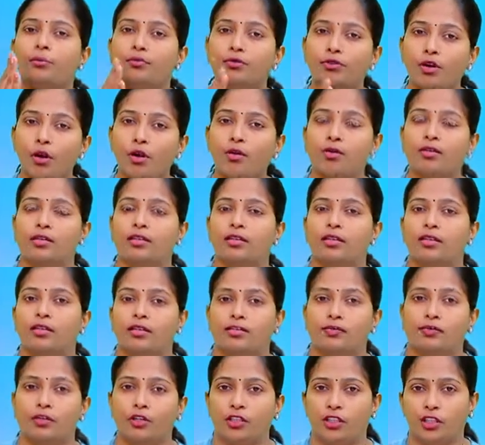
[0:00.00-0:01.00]
broke
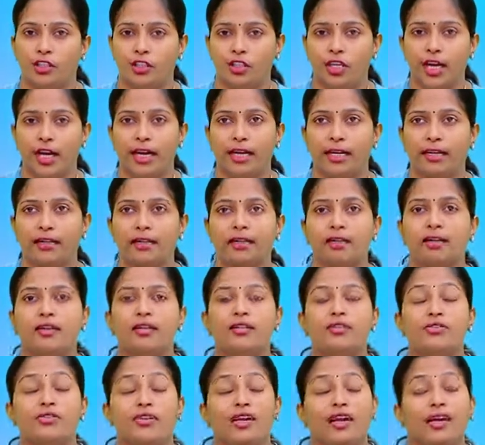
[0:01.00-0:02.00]
it for the child
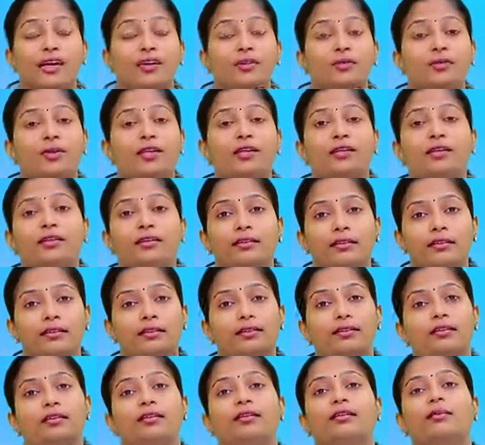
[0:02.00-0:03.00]
will
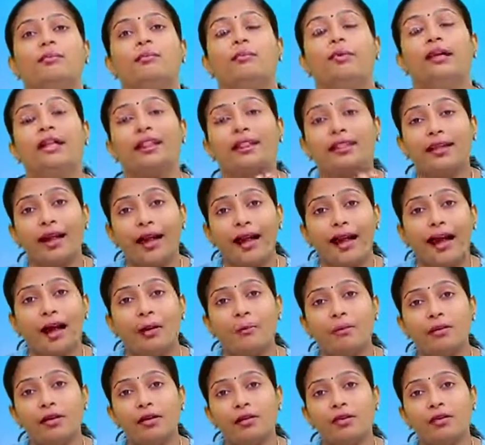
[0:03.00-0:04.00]
build the
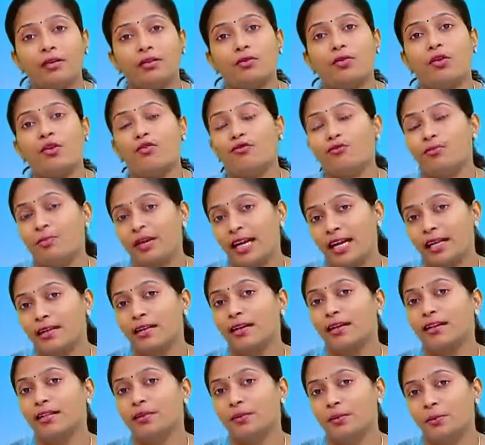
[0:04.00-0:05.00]
habit of
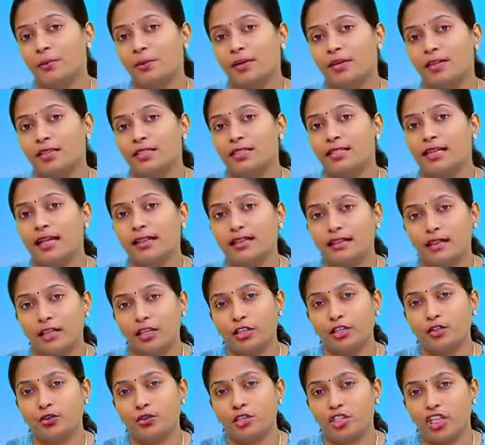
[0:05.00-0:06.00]
breaking the words and
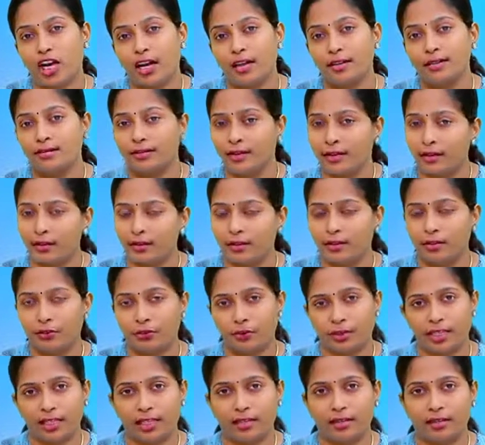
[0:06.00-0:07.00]
into chunks and
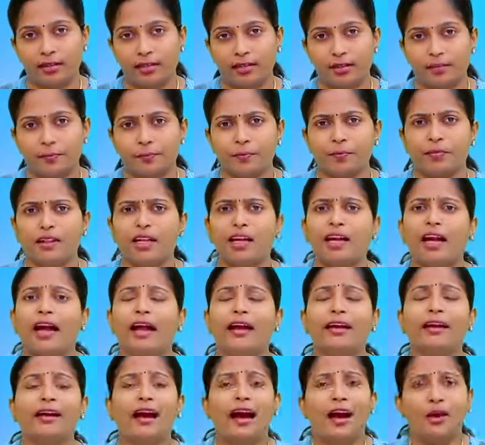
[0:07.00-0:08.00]
reading it.
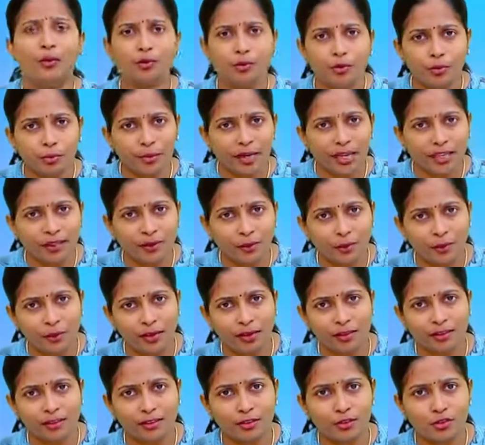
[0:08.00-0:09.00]
And how to break the
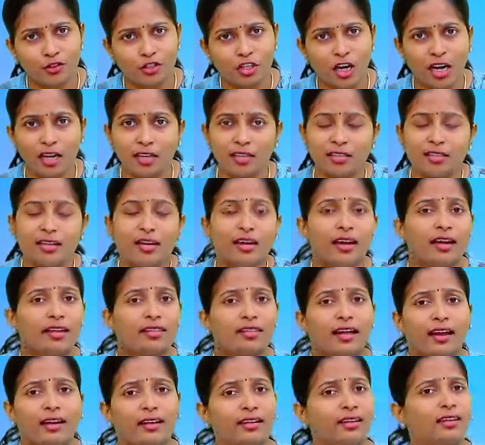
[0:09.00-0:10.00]
word into chunks?
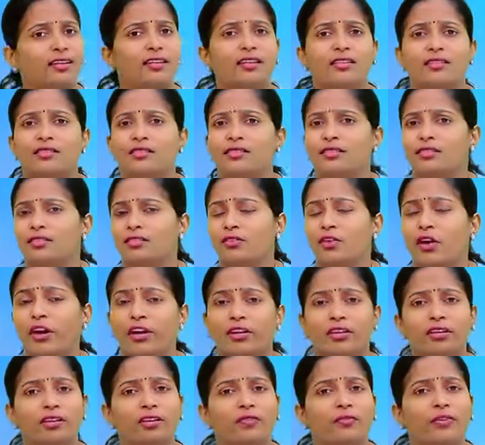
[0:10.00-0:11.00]
That it is
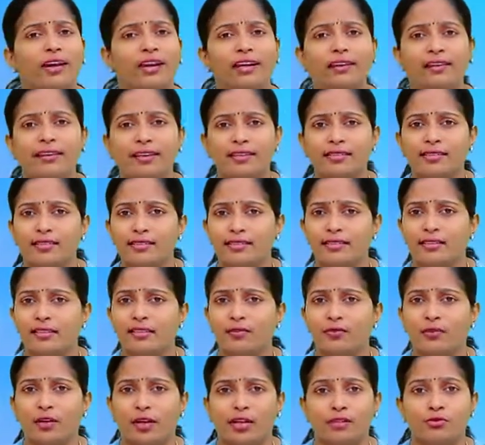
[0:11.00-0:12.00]
not very
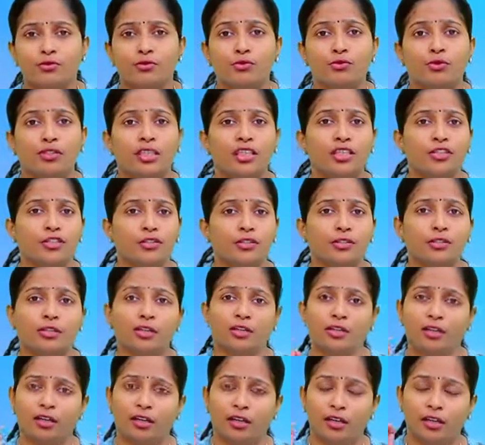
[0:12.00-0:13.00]
necessary for us to teach
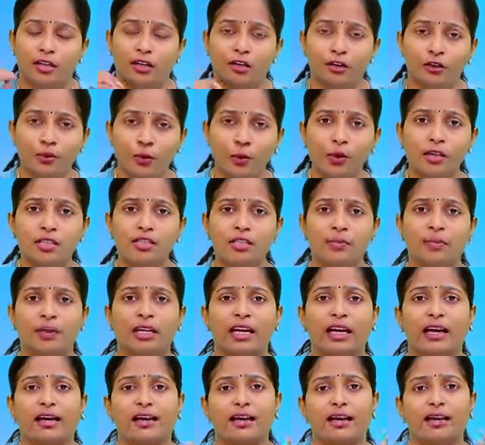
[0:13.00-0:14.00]
the rules
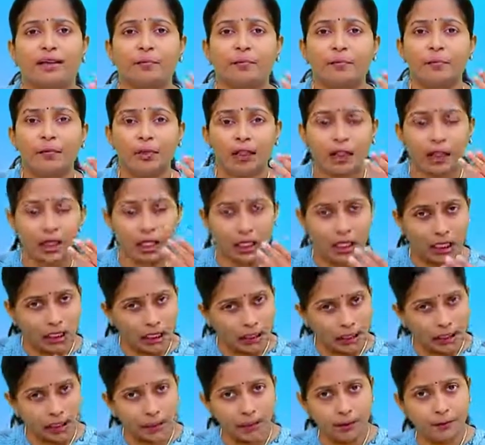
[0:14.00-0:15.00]
behind
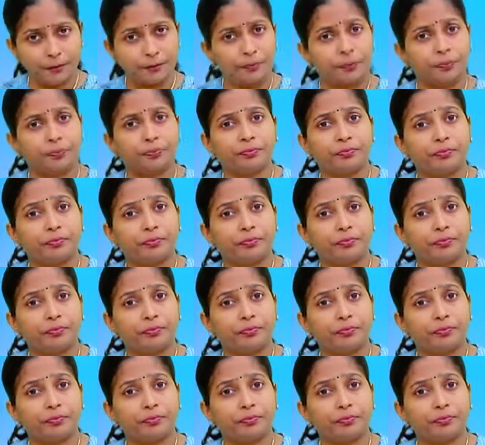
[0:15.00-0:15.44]
the